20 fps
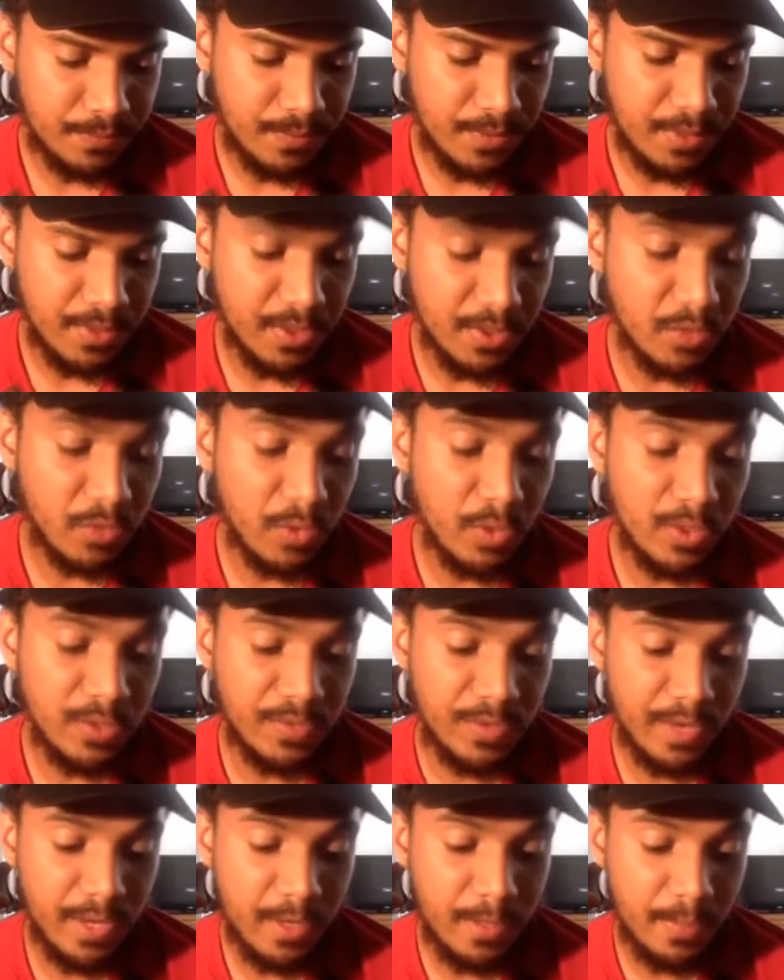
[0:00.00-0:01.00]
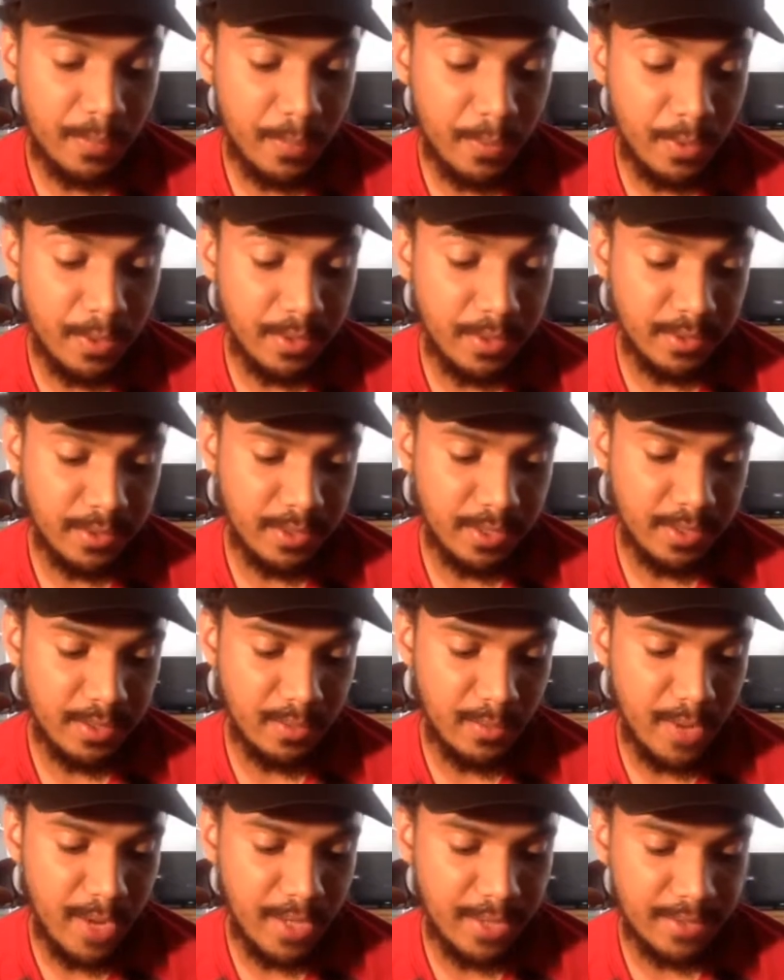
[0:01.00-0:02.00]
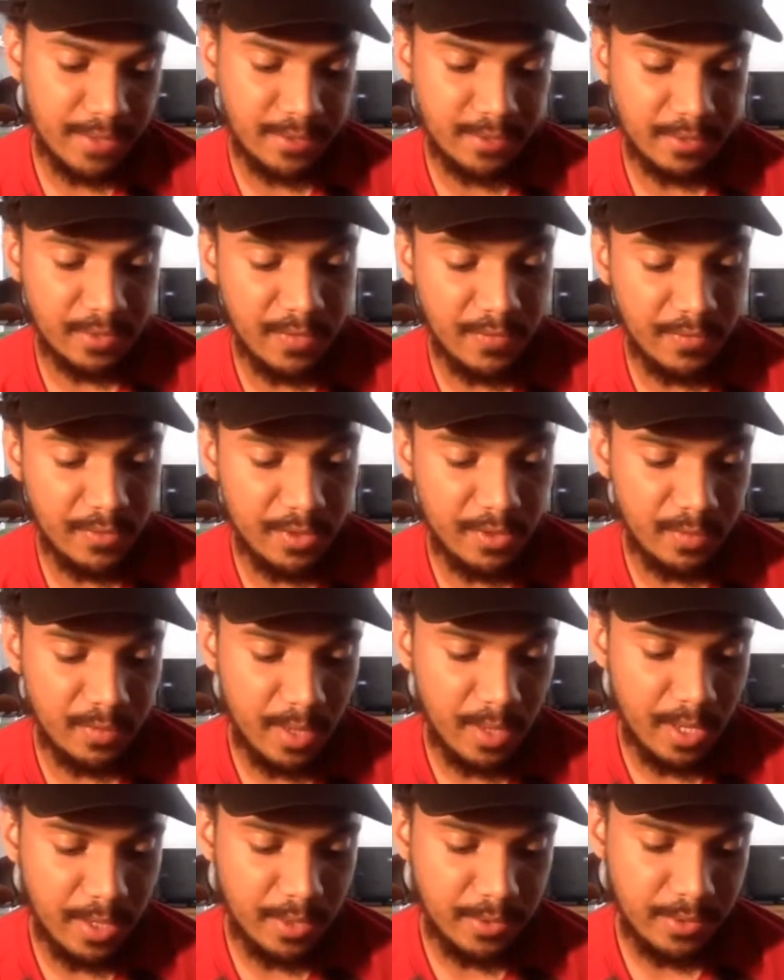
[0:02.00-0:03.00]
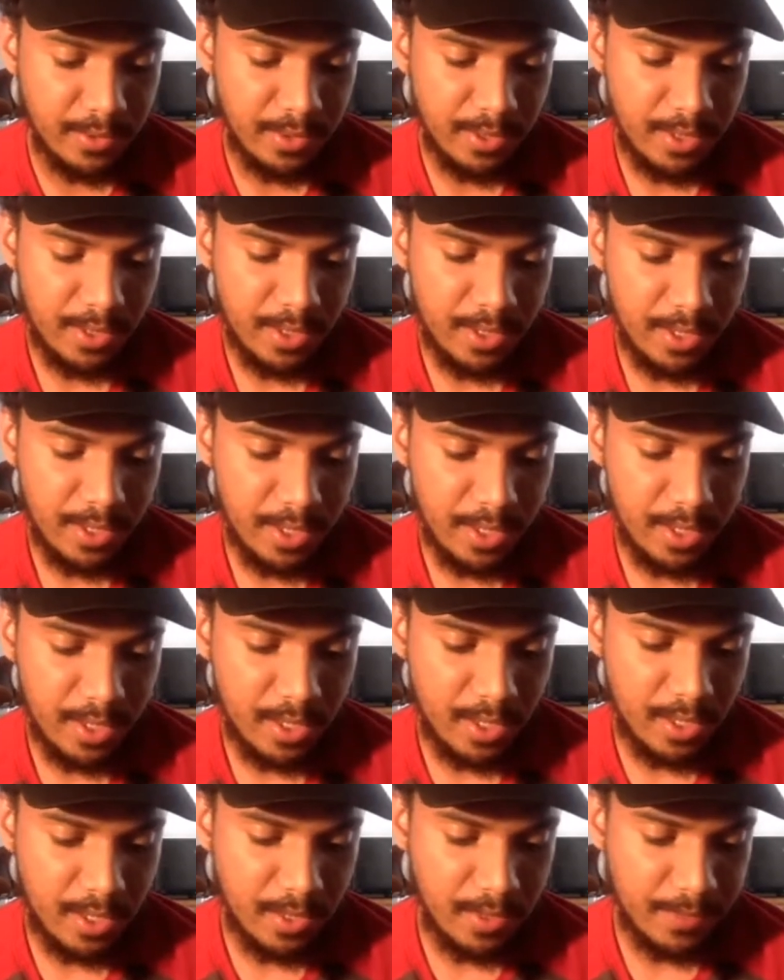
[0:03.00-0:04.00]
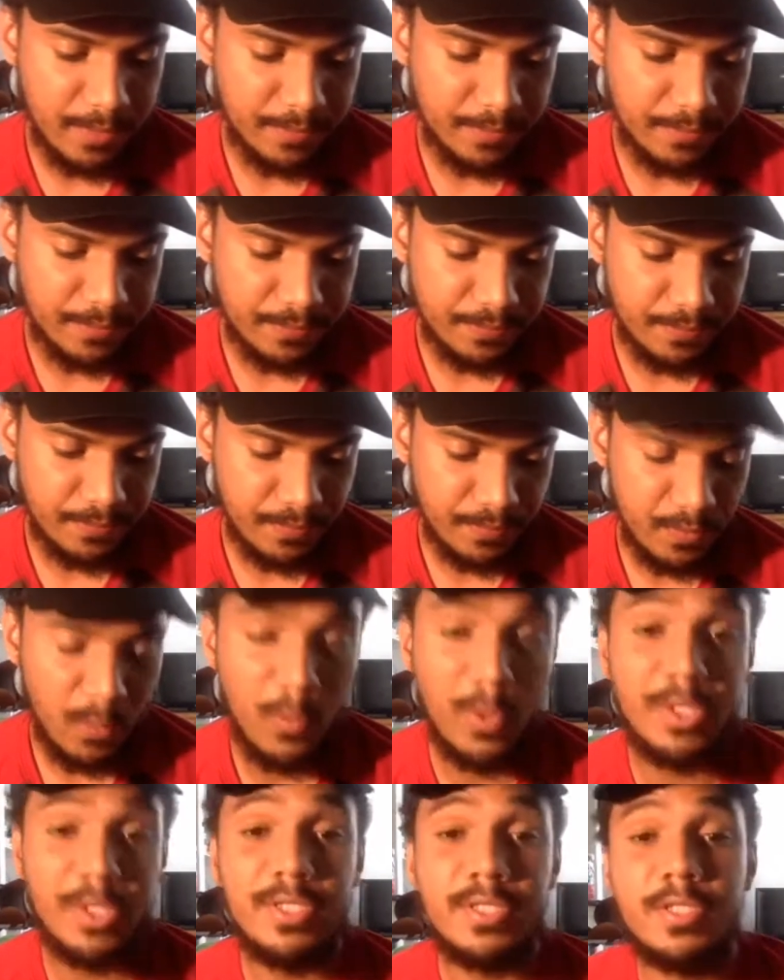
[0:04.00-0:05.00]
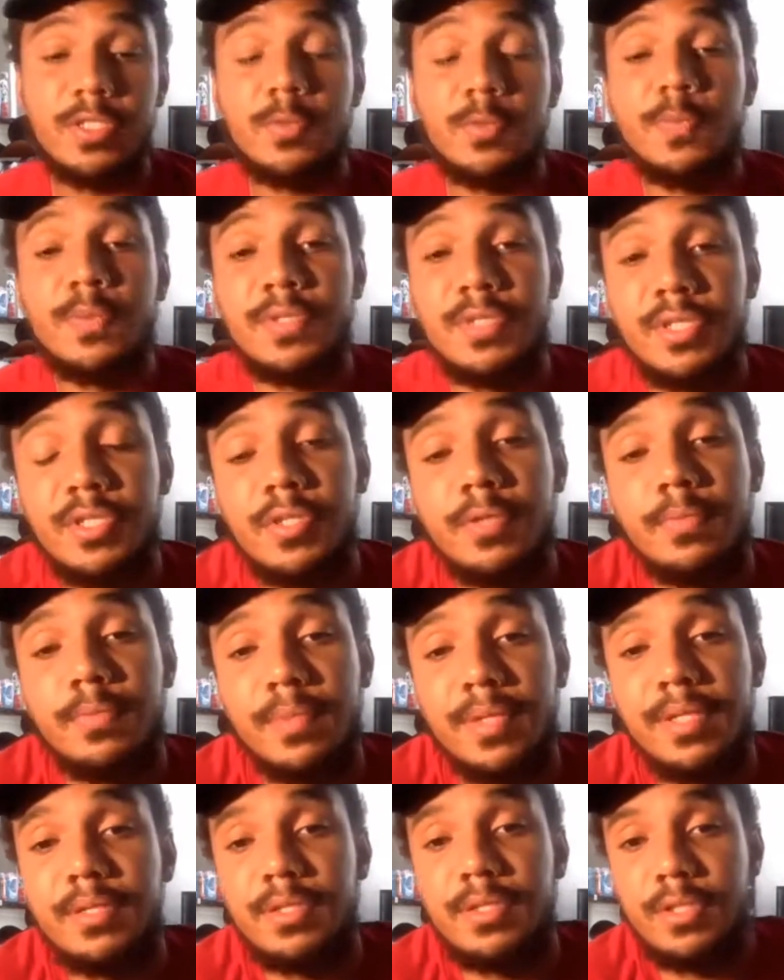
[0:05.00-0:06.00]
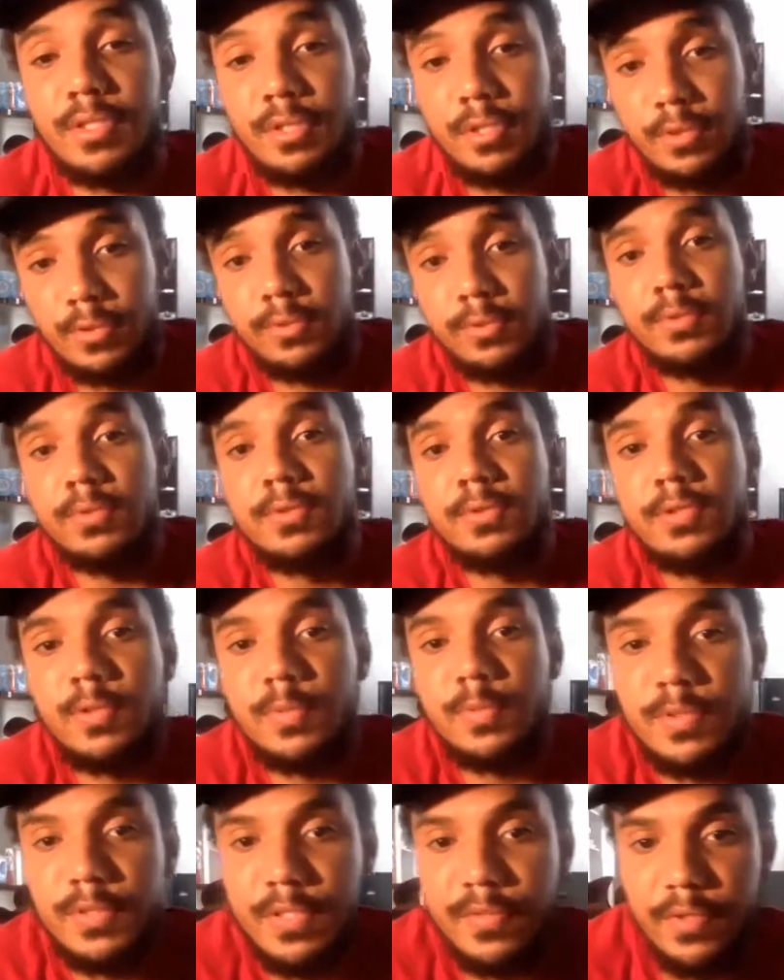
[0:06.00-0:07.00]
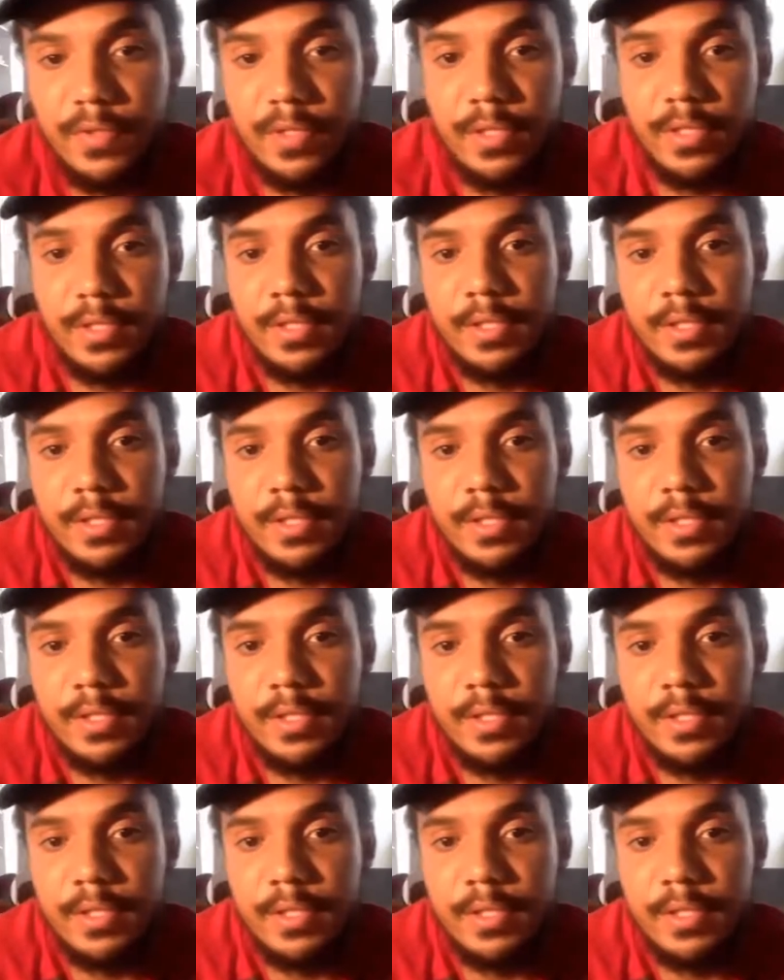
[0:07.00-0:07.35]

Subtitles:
this role is very important in the wax governance model. Uh, what does this position mean to you specifically?